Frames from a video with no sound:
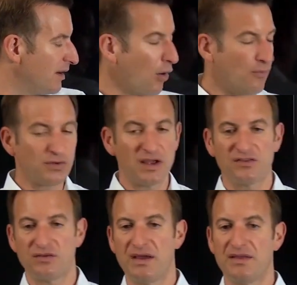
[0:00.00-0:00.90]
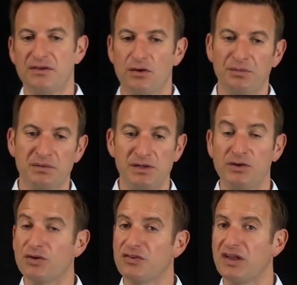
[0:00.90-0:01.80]
overestimate the optimal
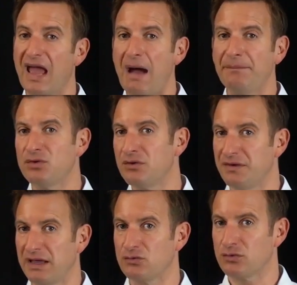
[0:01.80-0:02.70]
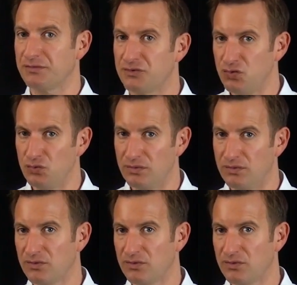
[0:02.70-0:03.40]
heuristic up to a factor of 2,